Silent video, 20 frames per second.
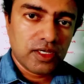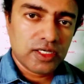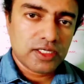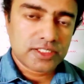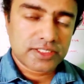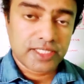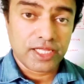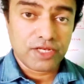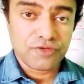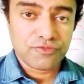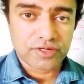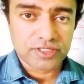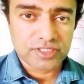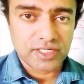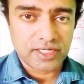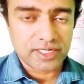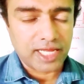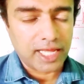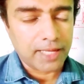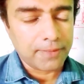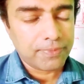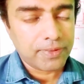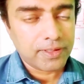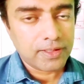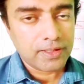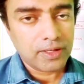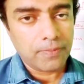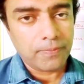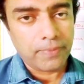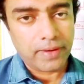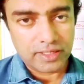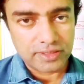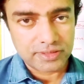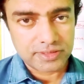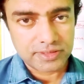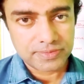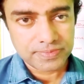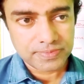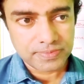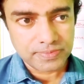skin friction type
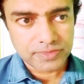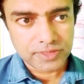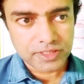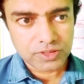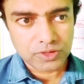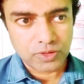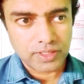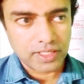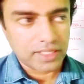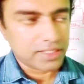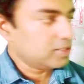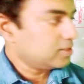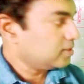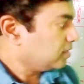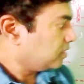piles. So that